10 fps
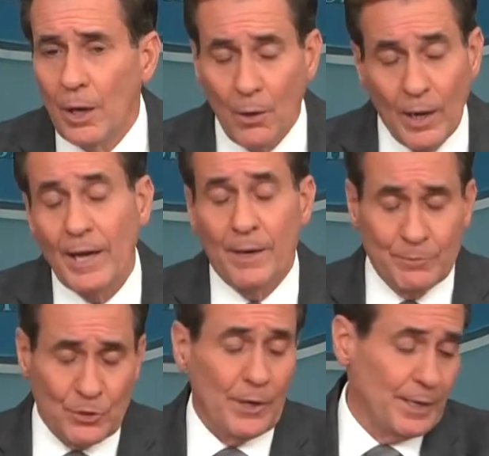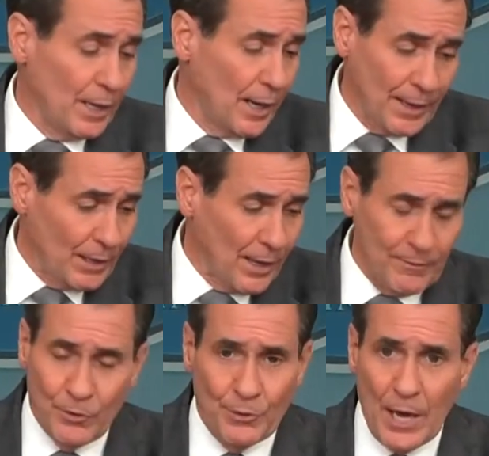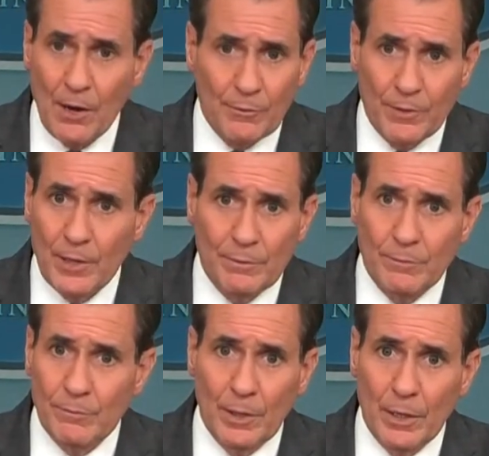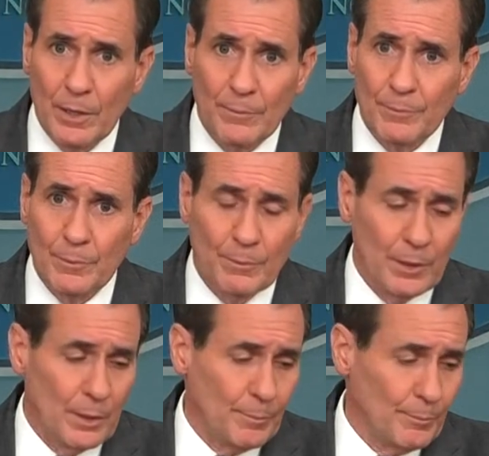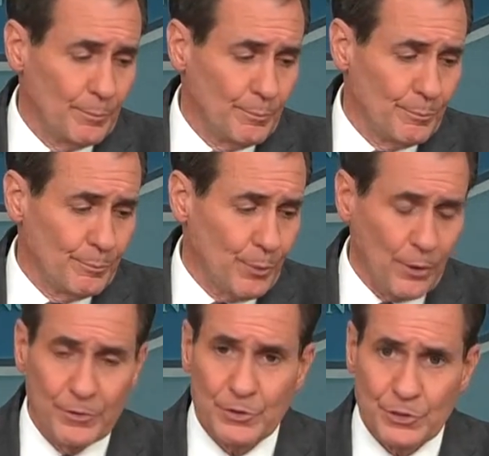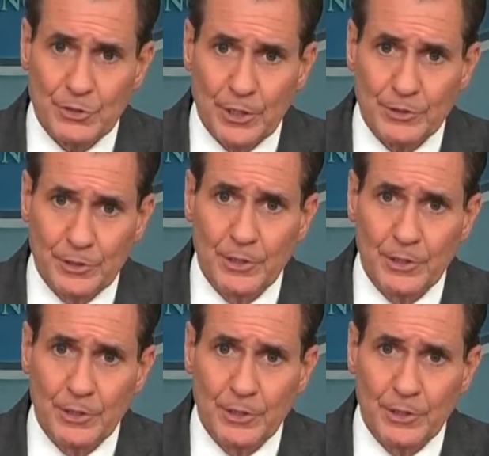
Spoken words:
I'm sorry. Yeah, I have no doubt that part of this discussion,